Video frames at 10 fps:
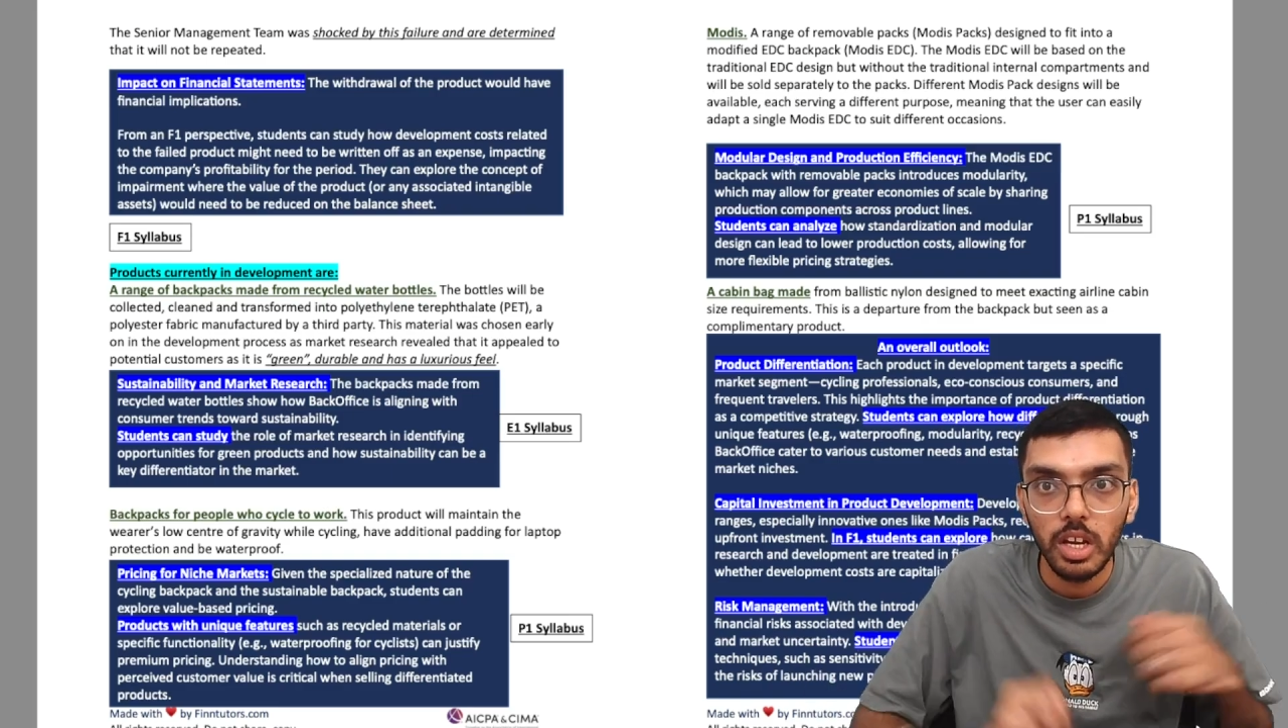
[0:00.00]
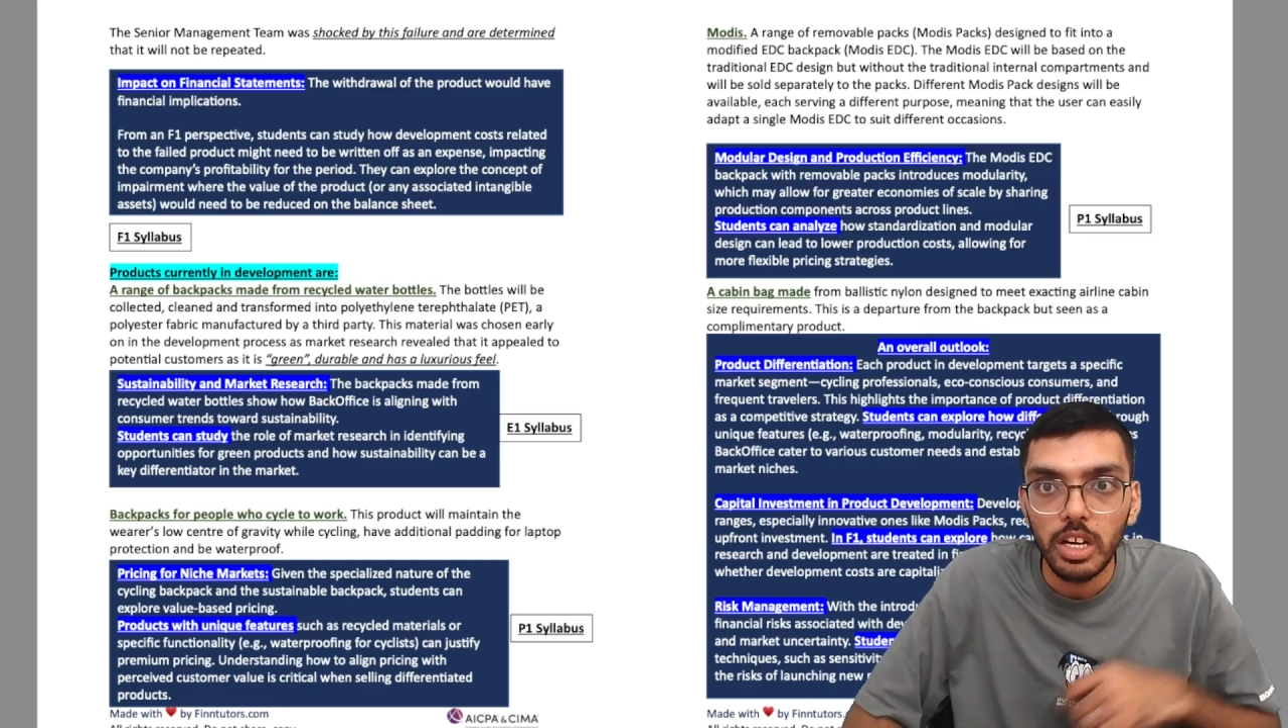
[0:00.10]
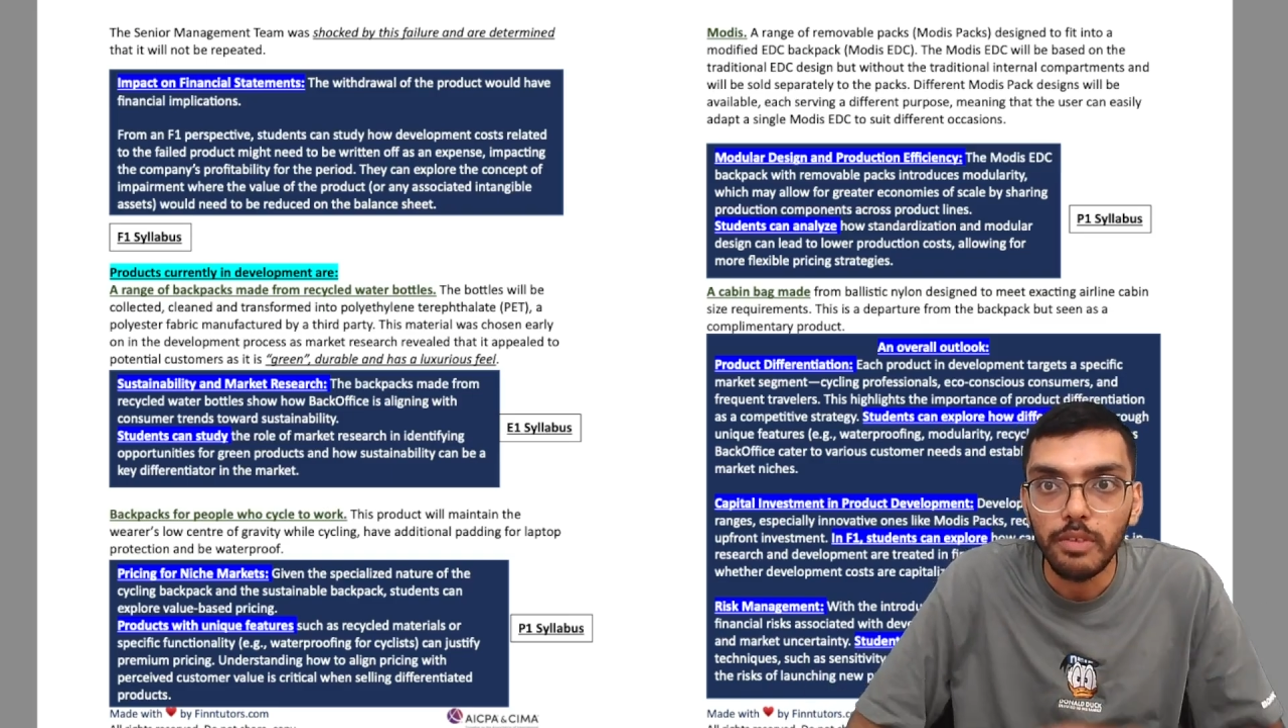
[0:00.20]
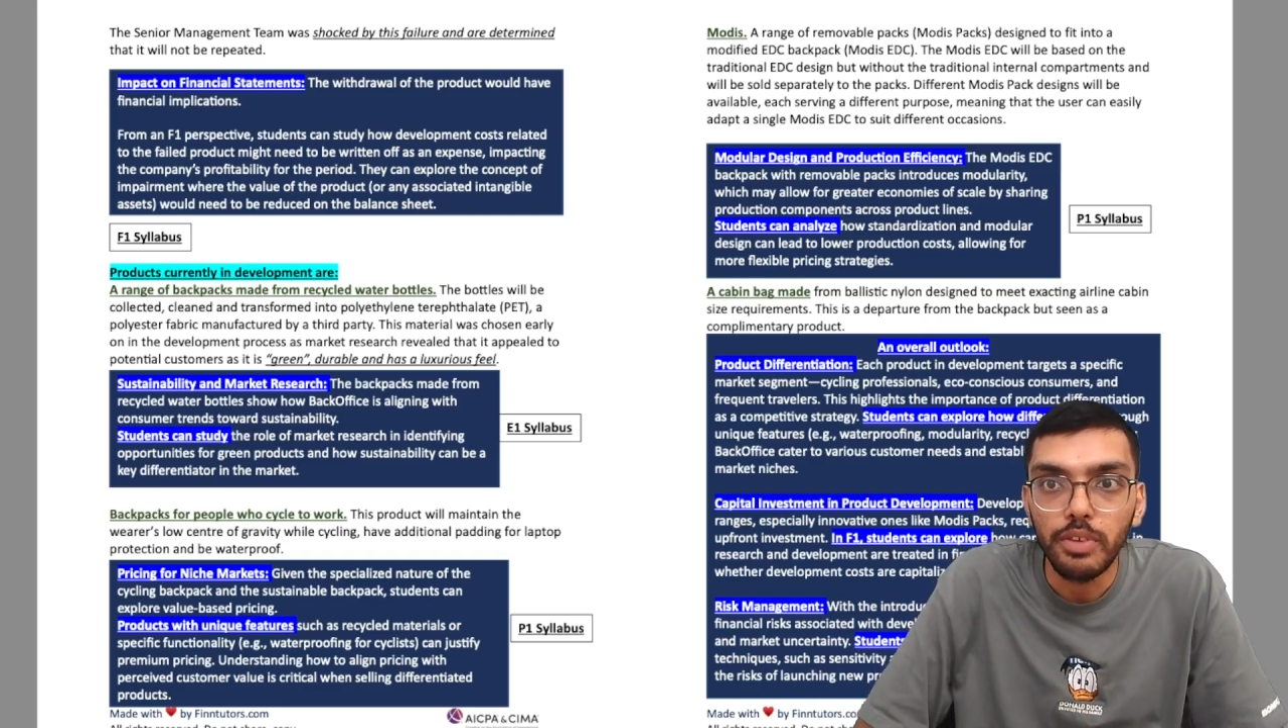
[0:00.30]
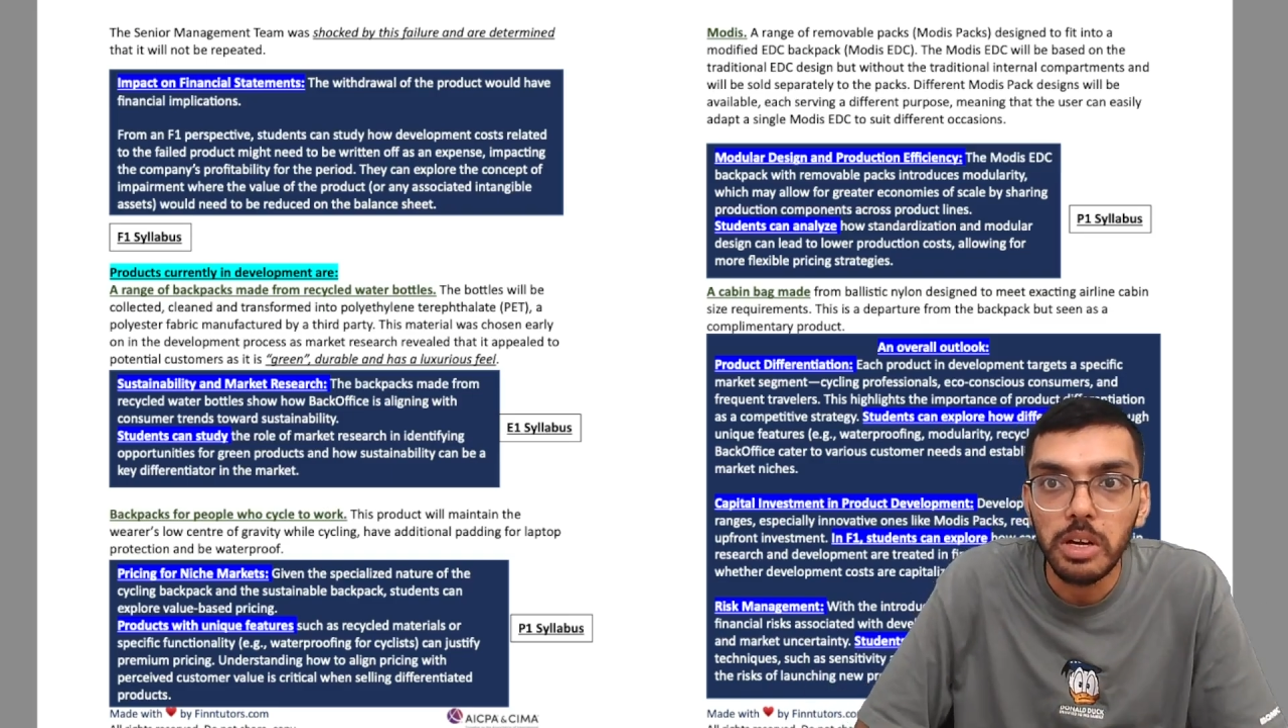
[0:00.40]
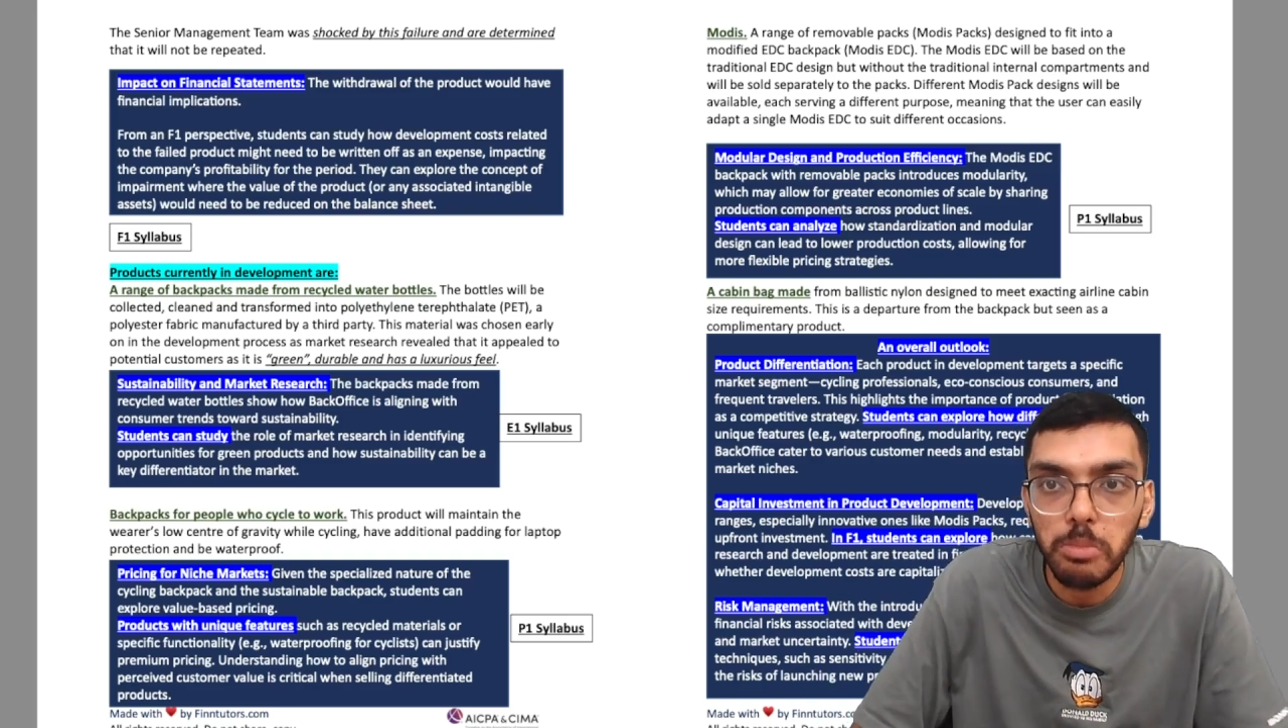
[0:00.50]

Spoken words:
Different